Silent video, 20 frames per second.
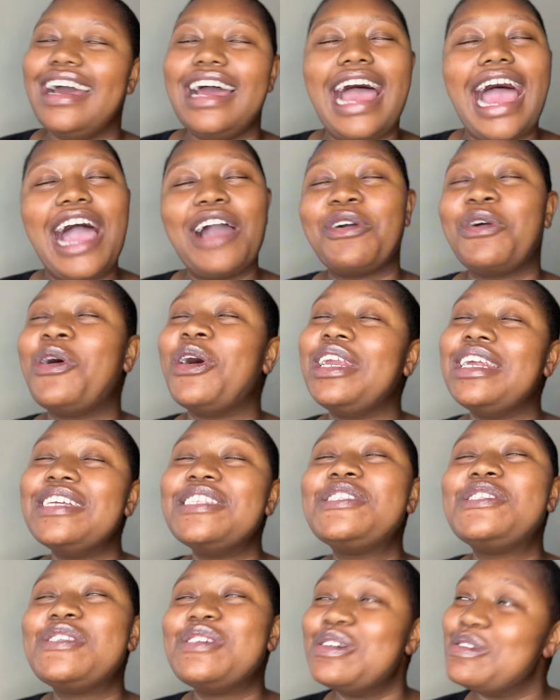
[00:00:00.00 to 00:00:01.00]

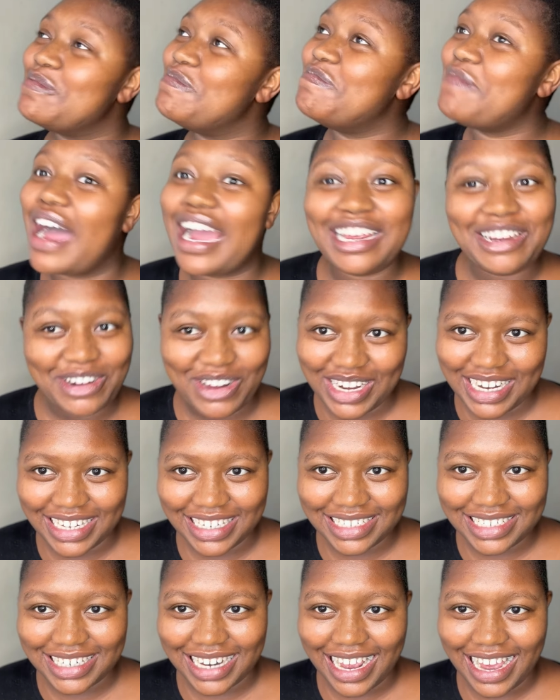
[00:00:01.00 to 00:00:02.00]
according to my
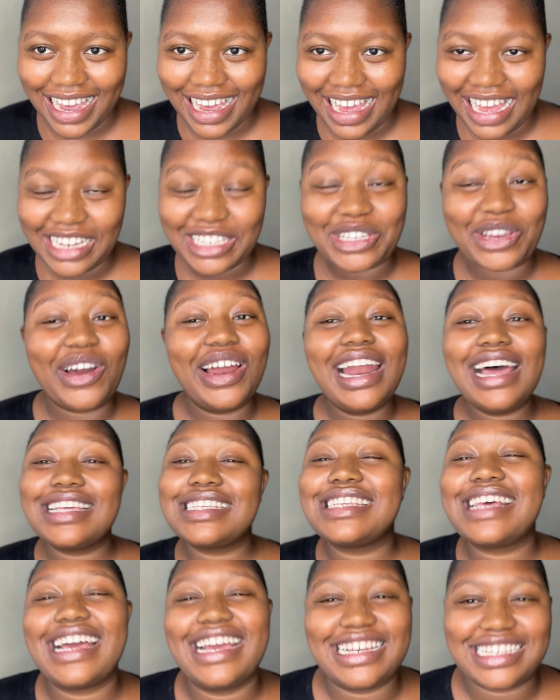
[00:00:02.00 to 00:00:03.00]
knowledge, eh,
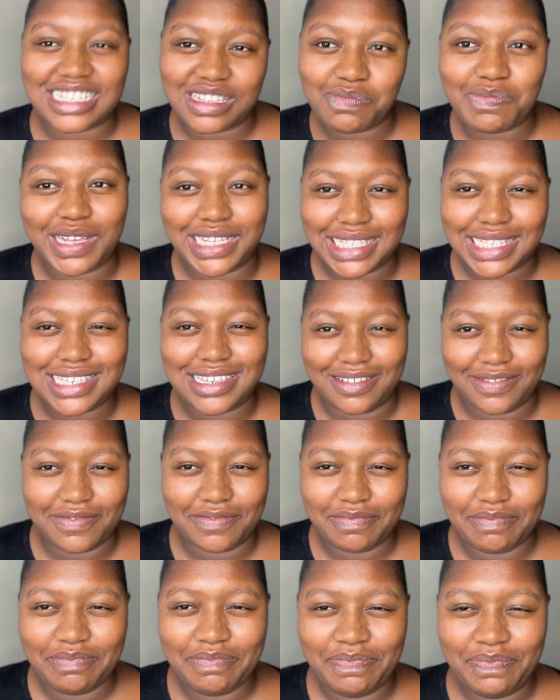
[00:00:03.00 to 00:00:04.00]
dollars are expensive.
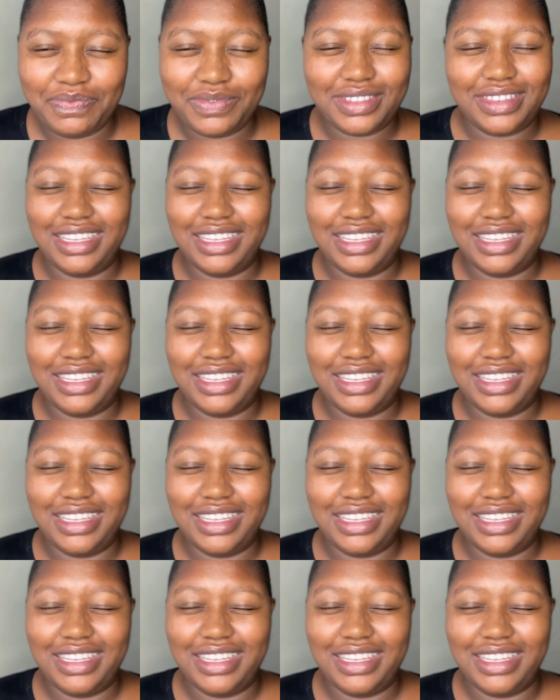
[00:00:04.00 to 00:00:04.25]
Hmm?